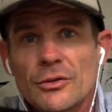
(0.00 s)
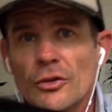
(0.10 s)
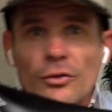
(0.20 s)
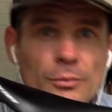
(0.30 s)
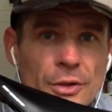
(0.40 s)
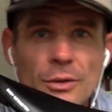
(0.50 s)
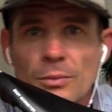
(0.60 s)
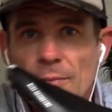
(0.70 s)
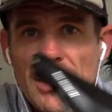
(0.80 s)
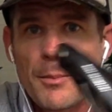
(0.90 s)
just from you know
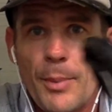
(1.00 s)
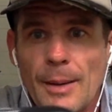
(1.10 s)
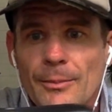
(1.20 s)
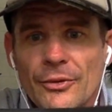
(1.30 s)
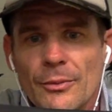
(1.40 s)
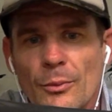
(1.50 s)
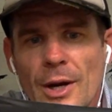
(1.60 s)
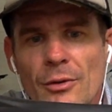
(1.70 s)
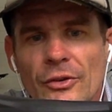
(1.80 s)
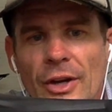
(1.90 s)
hitting bumps and
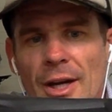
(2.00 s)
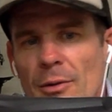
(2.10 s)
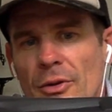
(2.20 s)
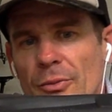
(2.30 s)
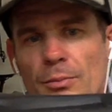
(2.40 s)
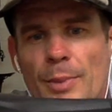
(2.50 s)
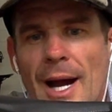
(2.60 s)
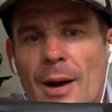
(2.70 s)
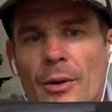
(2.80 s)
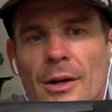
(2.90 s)
wear and tear and just
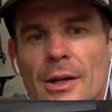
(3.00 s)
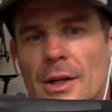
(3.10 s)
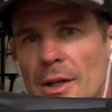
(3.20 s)
power.